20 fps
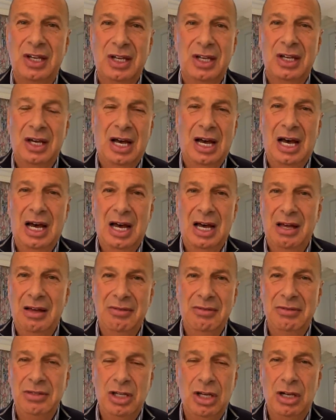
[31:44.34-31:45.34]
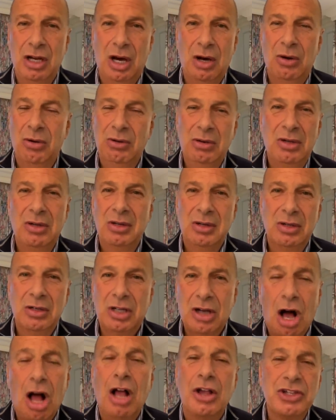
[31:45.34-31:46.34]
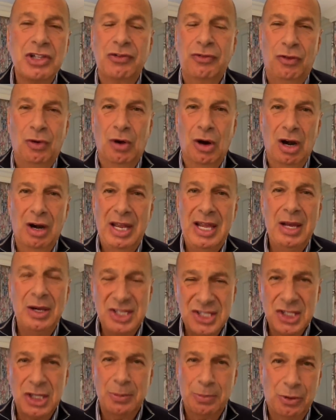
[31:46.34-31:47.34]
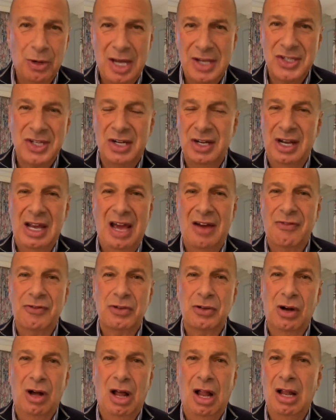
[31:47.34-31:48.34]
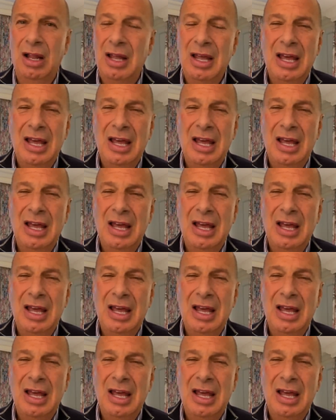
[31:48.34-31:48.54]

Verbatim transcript: uh, you know, calls for. He is the president after all.